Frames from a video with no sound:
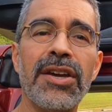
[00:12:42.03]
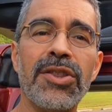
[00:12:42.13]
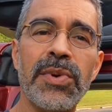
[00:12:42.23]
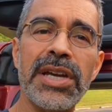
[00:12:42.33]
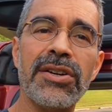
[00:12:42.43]

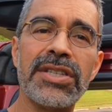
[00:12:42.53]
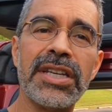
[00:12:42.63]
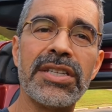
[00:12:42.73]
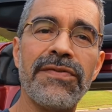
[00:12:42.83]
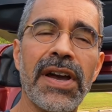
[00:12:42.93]

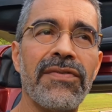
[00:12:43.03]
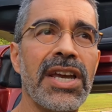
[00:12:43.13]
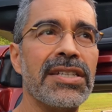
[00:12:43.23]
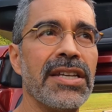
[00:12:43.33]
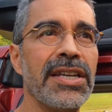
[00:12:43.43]
365
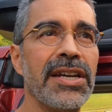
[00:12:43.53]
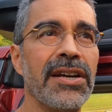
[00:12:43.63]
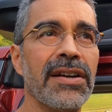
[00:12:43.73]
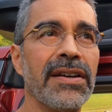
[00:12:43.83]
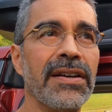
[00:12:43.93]
days a
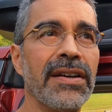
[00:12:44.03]
year.